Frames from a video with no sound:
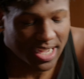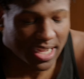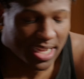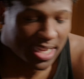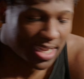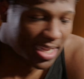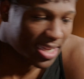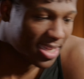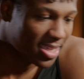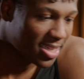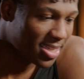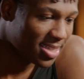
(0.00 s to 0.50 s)

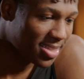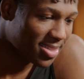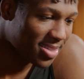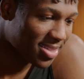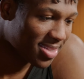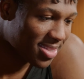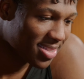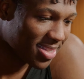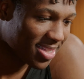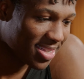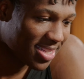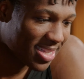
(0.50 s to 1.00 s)

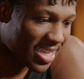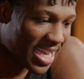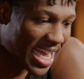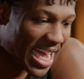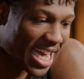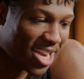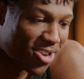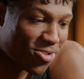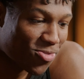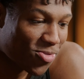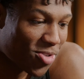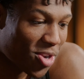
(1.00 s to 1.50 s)

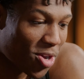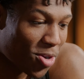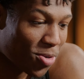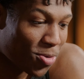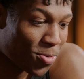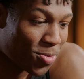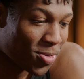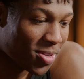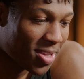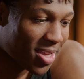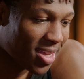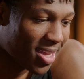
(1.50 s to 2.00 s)
I don't
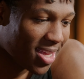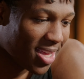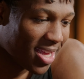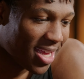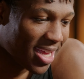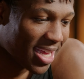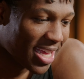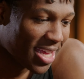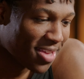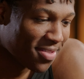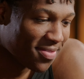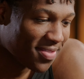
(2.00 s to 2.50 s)
know
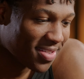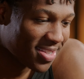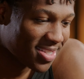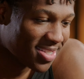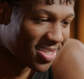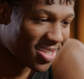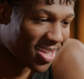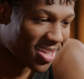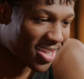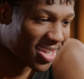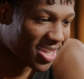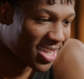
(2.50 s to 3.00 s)
if it's
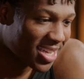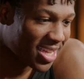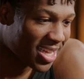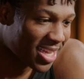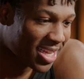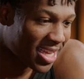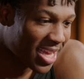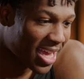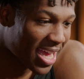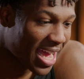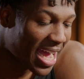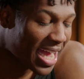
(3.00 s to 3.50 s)
sunken
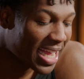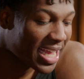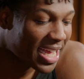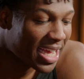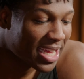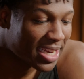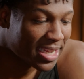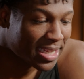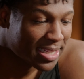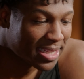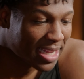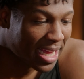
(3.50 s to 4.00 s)
in yet. I
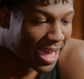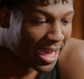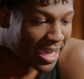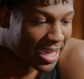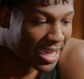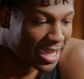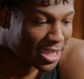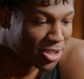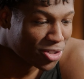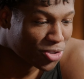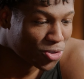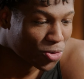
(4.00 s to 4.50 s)
kind of like
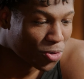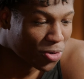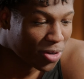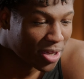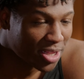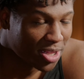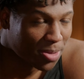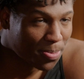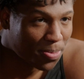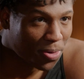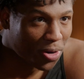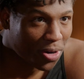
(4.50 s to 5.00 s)

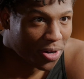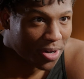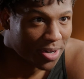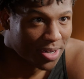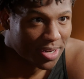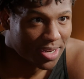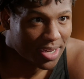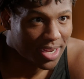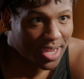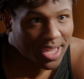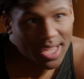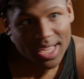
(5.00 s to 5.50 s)
enjoy the
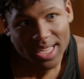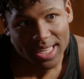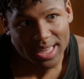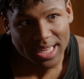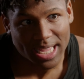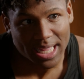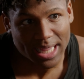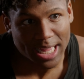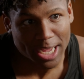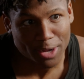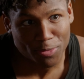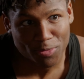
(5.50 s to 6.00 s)
part
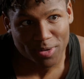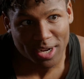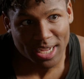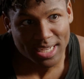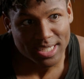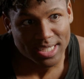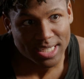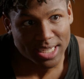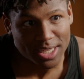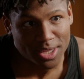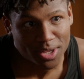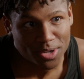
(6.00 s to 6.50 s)
that like when I
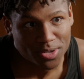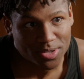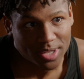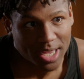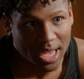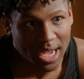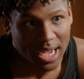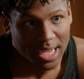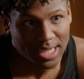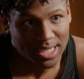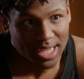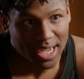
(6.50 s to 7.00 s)
see those
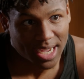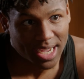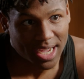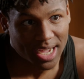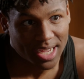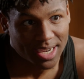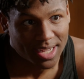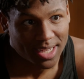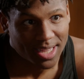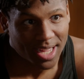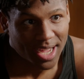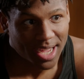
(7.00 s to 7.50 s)
guys, I kind of